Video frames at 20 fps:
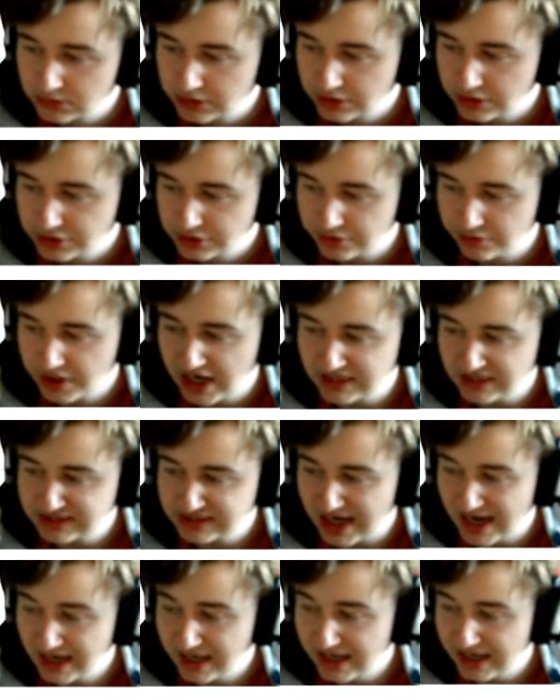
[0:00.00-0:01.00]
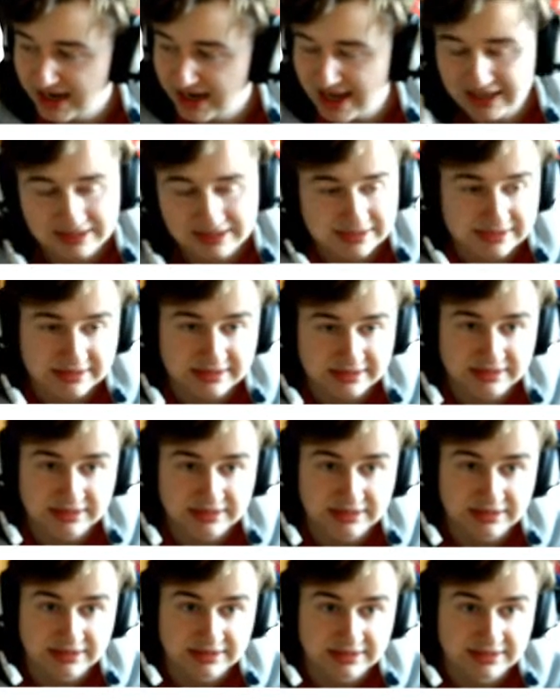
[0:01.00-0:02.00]
So, guys, I guess
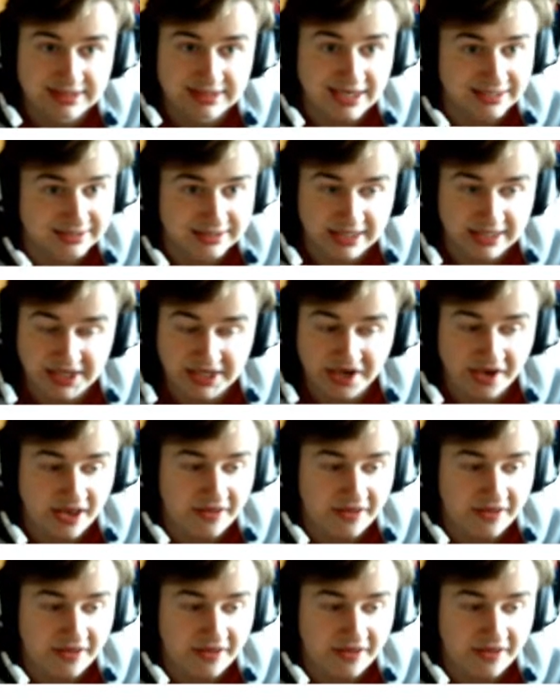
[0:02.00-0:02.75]
that's it